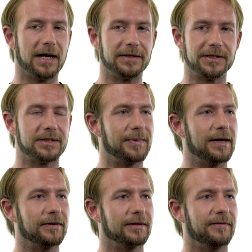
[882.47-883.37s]
not just
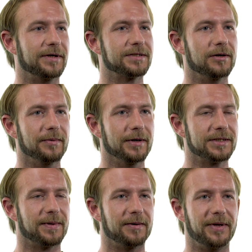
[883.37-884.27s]
about living sober.
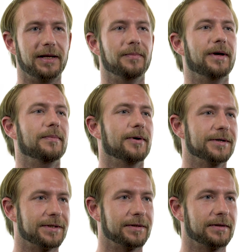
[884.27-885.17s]
It's about being a better
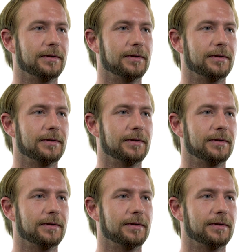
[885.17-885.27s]
person.